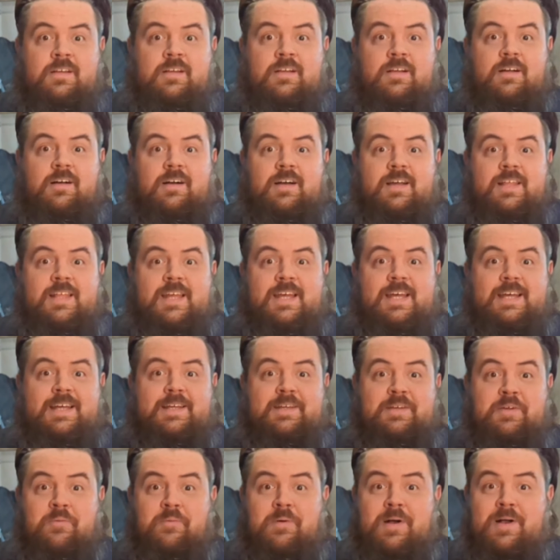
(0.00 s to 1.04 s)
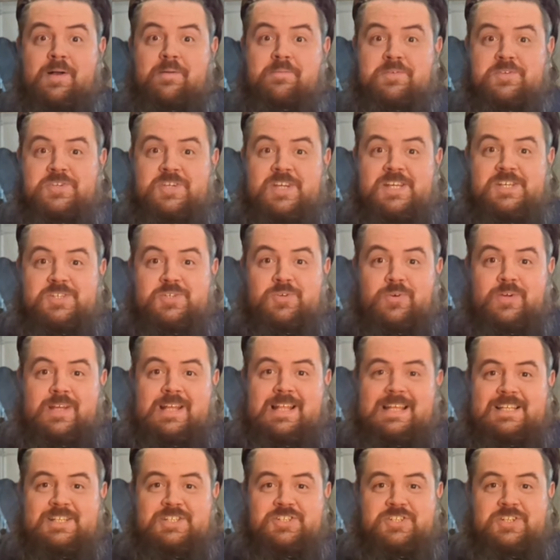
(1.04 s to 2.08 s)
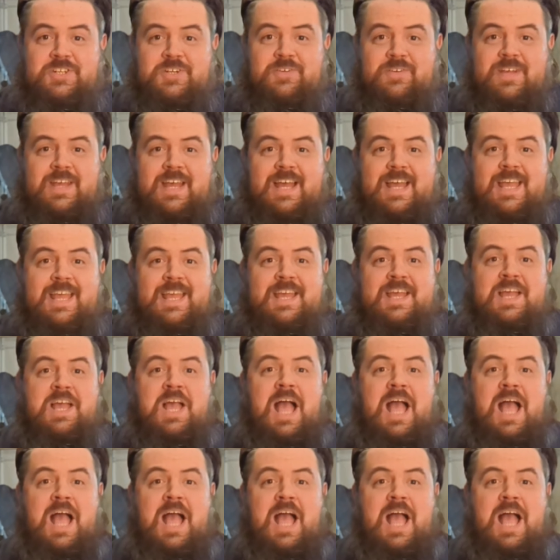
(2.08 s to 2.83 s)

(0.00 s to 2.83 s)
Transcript: Hi there, welcome to Jay's Toy Collection UK,